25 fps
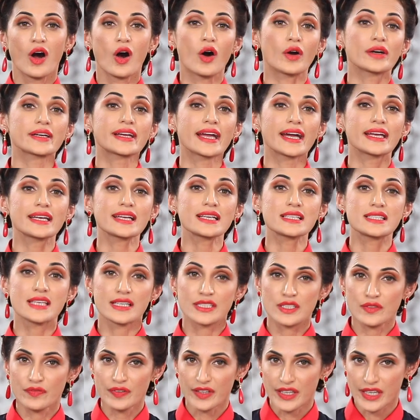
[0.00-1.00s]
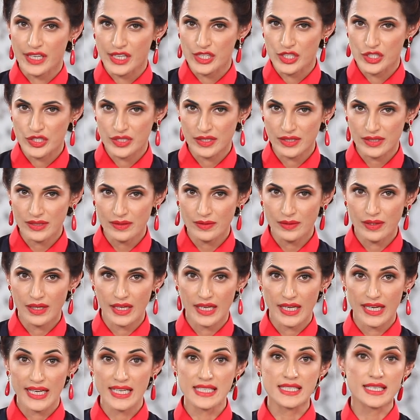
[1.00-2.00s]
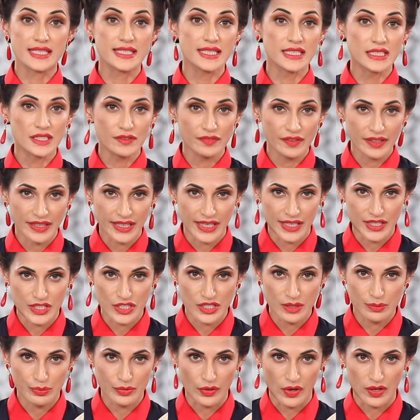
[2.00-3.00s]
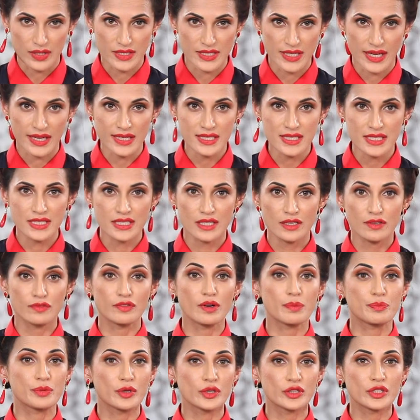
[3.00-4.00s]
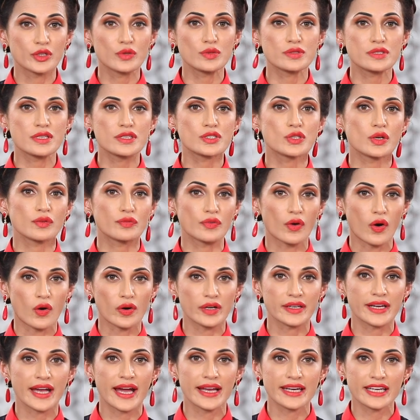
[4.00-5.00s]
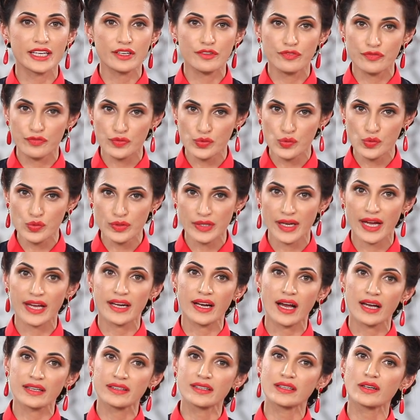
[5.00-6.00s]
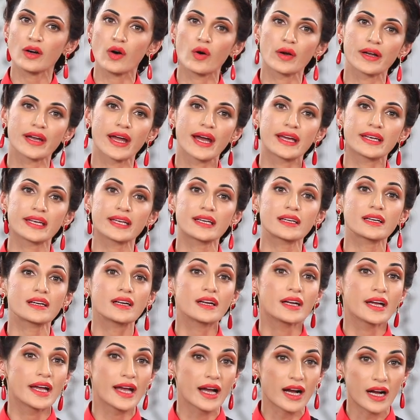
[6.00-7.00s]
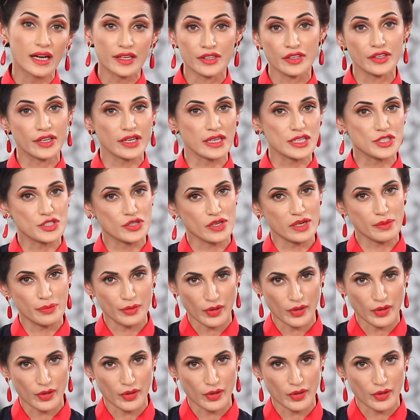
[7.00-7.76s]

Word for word: Organic certification is a certification process for producers of organic food and other organic agricultural